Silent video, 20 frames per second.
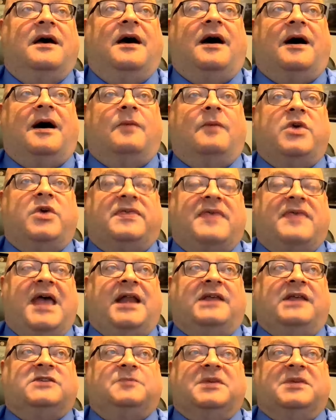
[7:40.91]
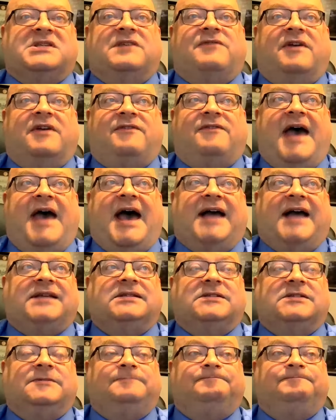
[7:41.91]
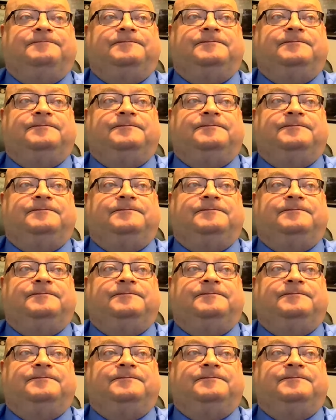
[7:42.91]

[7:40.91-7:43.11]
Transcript: um, with any specific facts.